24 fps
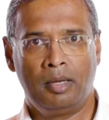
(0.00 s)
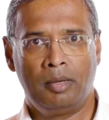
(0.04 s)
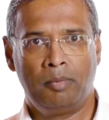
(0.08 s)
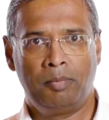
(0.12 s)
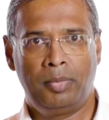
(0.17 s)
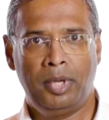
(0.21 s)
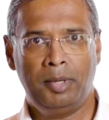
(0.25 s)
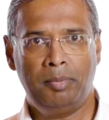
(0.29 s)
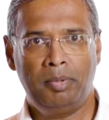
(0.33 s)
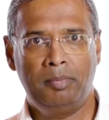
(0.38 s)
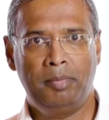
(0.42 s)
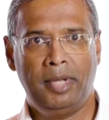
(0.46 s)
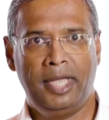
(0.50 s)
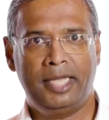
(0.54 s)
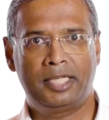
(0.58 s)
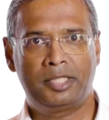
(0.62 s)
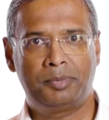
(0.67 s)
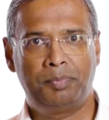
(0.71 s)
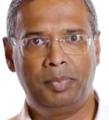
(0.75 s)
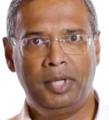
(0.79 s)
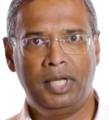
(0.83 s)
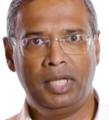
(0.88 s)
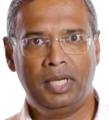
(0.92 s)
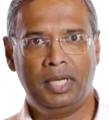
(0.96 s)
People may
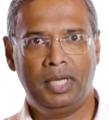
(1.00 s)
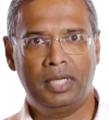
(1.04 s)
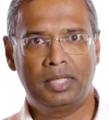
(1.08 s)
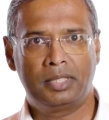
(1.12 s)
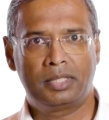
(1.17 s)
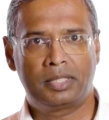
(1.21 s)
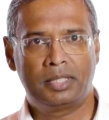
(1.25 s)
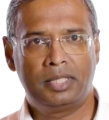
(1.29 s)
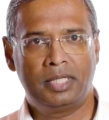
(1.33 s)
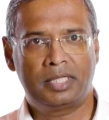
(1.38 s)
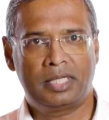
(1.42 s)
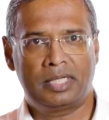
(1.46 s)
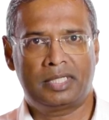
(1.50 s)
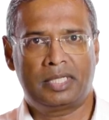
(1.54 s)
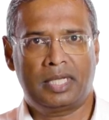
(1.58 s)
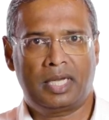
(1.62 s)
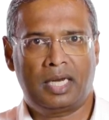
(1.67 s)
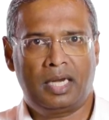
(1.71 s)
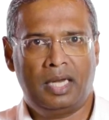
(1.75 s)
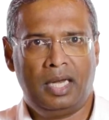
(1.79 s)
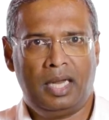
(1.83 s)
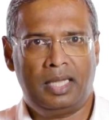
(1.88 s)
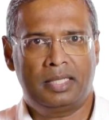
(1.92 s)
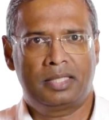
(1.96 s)
experience this as a
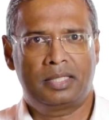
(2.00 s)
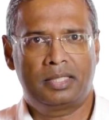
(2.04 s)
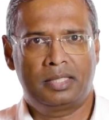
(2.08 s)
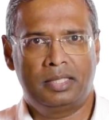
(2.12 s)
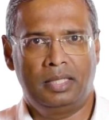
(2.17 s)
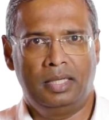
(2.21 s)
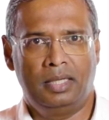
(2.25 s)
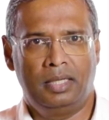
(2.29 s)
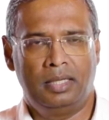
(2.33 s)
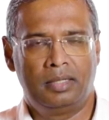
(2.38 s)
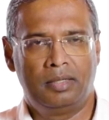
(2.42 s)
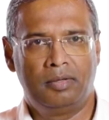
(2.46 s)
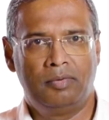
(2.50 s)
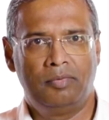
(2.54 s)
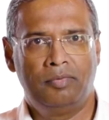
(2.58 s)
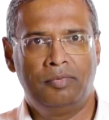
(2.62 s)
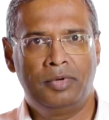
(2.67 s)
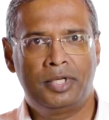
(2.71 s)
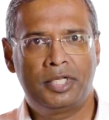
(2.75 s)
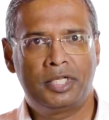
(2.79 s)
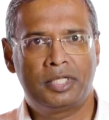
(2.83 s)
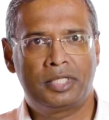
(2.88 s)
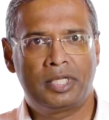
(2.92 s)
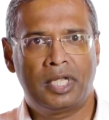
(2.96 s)
cluster,
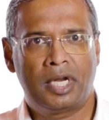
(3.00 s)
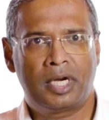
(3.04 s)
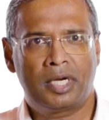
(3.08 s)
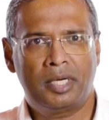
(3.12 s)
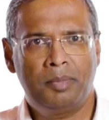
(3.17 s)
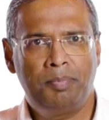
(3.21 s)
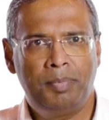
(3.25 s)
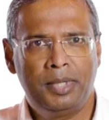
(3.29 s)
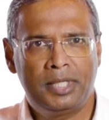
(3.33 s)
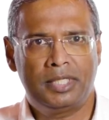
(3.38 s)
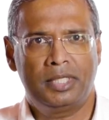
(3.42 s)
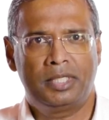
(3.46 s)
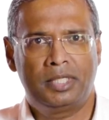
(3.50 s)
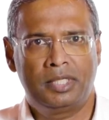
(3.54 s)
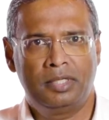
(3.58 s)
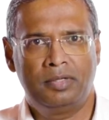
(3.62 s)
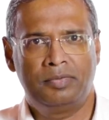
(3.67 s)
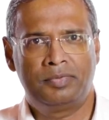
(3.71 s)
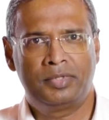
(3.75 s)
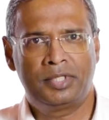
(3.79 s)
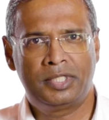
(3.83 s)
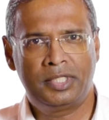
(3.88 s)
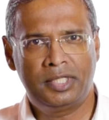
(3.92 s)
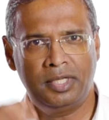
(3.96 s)
which is a
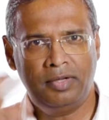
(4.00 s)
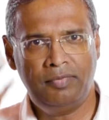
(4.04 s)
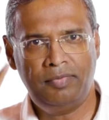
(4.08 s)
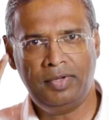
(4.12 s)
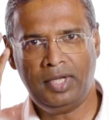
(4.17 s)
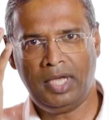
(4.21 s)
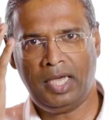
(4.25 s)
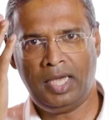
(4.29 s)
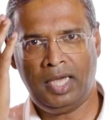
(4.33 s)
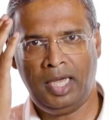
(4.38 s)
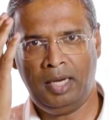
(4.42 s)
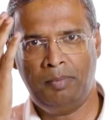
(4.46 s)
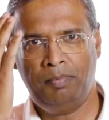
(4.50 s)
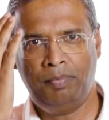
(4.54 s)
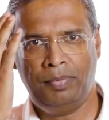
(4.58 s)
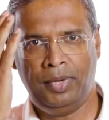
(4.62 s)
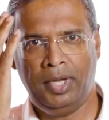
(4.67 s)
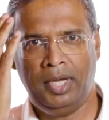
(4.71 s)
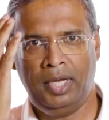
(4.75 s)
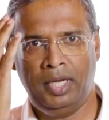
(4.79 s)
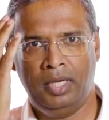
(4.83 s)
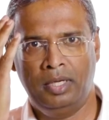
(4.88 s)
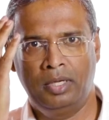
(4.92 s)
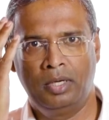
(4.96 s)
repetitive, severe head
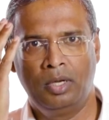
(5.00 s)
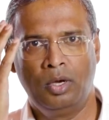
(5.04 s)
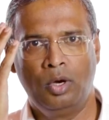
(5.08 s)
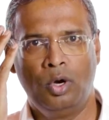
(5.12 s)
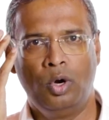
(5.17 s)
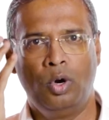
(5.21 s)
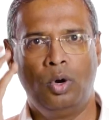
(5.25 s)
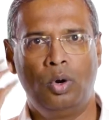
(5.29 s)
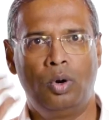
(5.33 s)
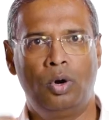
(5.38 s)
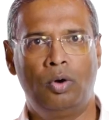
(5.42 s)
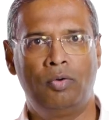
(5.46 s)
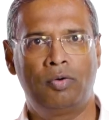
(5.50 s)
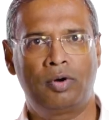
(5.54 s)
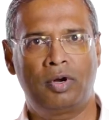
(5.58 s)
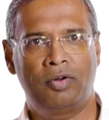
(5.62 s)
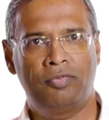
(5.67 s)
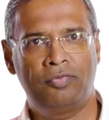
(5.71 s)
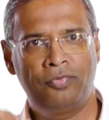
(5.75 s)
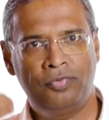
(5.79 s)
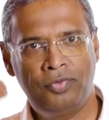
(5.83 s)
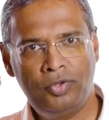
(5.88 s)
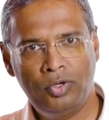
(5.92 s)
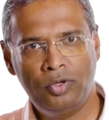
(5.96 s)
pain over a
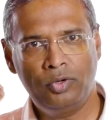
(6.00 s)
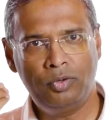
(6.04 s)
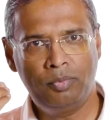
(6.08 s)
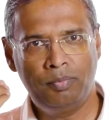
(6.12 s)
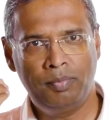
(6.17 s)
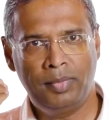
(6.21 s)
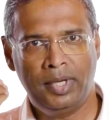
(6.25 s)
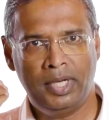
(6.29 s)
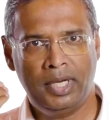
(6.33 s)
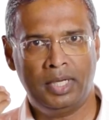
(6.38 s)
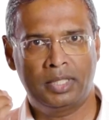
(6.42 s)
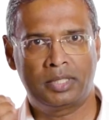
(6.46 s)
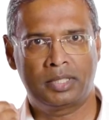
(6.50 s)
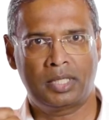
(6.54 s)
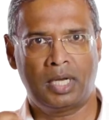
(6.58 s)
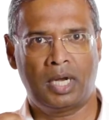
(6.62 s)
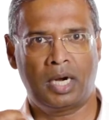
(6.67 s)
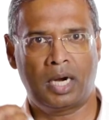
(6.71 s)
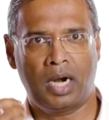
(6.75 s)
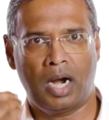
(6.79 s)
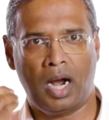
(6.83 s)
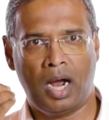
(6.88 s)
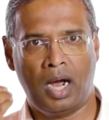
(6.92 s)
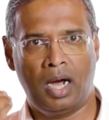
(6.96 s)
few minutes
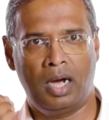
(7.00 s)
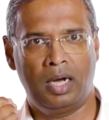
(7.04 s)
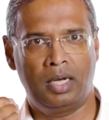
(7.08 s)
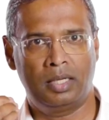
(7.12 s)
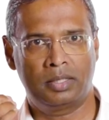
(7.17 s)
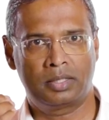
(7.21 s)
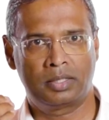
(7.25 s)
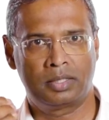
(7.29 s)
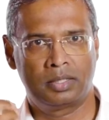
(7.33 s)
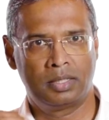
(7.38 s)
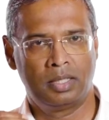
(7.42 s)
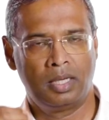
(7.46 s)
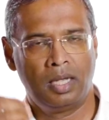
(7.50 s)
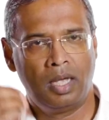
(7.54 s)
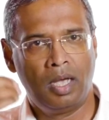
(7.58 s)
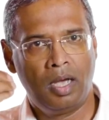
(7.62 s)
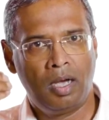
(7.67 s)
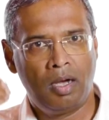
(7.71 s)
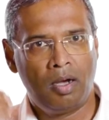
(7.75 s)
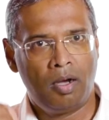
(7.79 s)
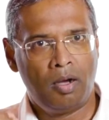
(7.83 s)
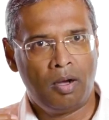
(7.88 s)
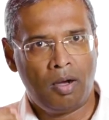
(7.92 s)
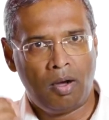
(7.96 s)
or hours
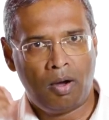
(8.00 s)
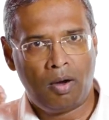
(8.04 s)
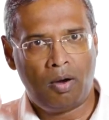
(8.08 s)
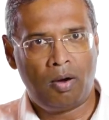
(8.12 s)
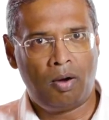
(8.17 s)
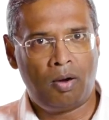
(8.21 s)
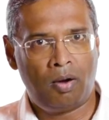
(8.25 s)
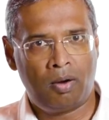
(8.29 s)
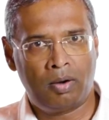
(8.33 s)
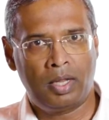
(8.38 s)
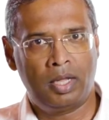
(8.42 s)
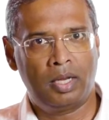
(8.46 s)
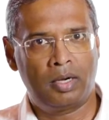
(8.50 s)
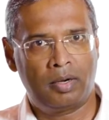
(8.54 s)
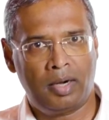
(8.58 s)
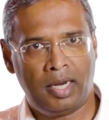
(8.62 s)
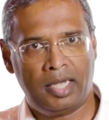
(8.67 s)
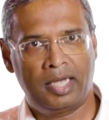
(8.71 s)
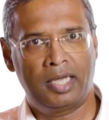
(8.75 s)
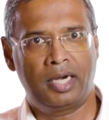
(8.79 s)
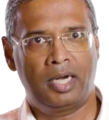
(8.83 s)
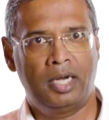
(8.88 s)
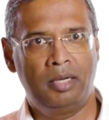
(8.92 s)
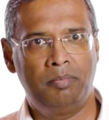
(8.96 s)
on a
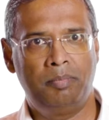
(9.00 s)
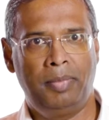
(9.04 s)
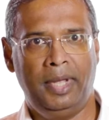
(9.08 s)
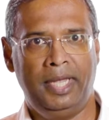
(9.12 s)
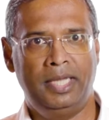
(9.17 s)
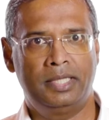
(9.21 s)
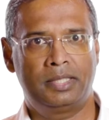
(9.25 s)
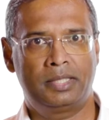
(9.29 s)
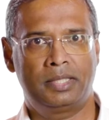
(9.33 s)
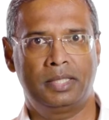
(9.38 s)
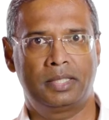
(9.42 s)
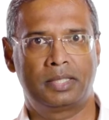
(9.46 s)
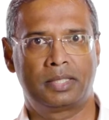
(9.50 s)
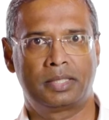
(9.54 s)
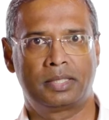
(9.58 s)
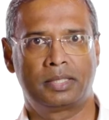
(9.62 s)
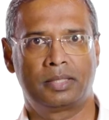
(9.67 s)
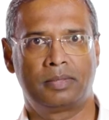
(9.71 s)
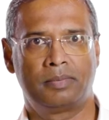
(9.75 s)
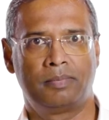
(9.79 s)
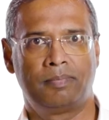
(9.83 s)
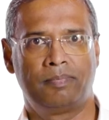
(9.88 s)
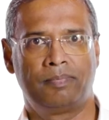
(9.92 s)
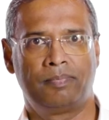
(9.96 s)
recurrent basis.
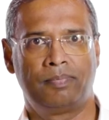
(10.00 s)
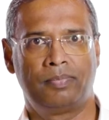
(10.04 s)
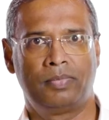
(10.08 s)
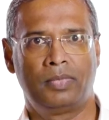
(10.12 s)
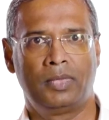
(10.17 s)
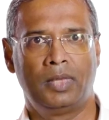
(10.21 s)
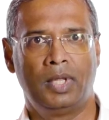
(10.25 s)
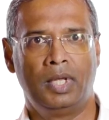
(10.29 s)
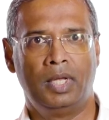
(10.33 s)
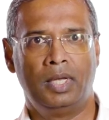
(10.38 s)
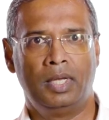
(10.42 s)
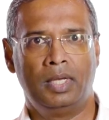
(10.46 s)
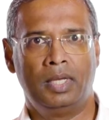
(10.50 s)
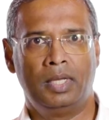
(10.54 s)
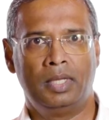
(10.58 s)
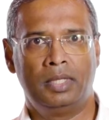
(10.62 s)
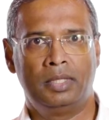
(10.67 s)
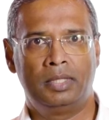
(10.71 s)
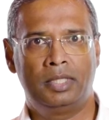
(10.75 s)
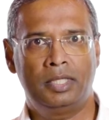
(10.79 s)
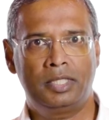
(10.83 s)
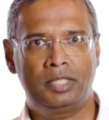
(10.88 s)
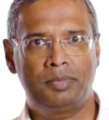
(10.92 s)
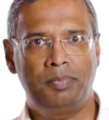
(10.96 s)

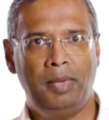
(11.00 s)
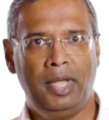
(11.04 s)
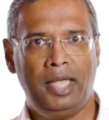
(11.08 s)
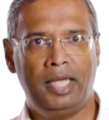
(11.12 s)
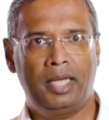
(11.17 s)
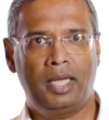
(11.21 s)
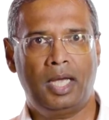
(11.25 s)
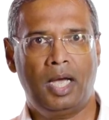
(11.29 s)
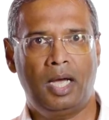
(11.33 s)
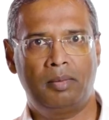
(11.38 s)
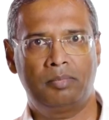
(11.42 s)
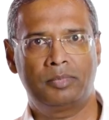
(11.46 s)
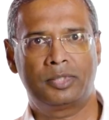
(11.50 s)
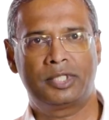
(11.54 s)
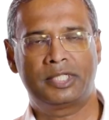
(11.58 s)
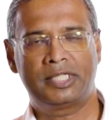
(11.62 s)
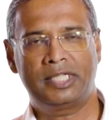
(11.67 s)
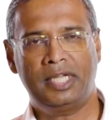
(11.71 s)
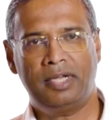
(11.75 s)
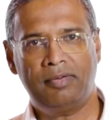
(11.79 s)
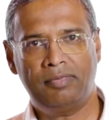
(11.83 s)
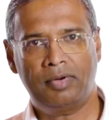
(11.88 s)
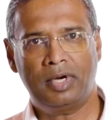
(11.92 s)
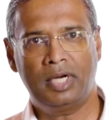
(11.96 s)
This may come
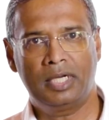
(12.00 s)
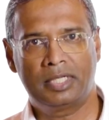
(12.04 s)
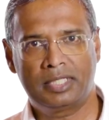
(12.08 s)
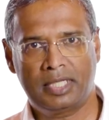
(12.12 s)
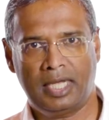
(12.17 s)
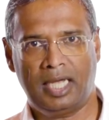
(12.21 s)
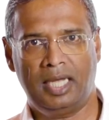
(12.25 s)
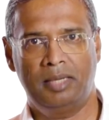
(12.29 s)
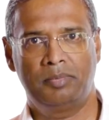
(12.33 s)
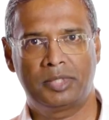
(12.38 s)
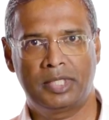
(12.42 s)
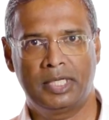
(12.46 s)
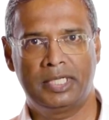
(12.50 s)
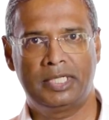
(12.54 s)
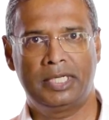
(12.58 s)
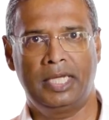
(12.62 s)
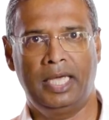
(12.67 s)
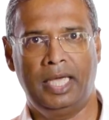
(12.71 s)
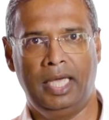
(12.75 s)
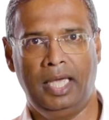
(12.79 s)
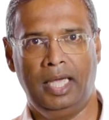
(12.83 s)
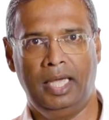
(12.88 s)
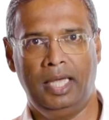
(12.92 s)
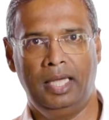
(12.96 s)
several times a
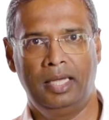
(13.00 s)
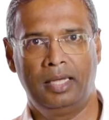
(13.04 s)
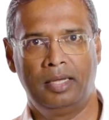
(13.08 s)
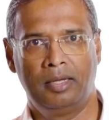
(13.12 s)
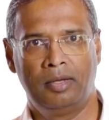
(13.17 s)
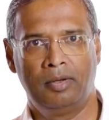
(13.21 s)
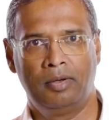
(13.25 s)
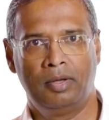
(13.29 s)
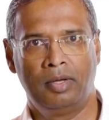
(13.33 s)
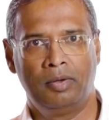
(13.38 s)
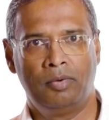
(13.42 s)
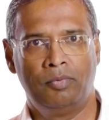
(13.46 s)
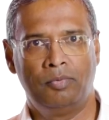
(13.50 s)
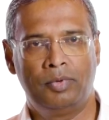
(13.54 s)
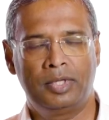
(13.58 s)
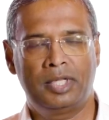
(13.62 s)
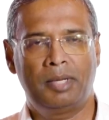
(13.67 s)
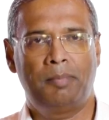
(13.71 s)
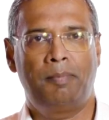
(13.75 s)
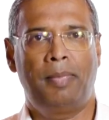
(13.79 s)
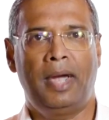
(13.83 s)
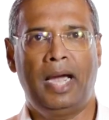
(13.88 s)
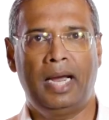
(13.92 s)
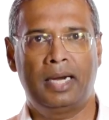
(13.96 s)
day with
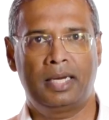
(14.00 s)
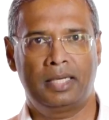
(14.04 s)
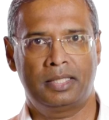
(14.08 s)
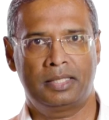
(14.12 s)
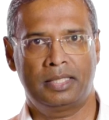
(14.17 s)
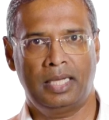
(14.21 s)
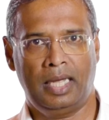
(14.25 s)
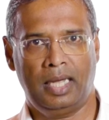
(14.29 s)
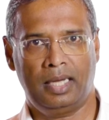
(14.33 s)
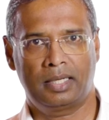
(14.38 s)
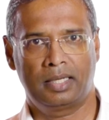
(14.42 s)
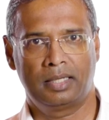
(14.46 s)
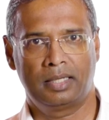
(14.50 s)
a bad attack.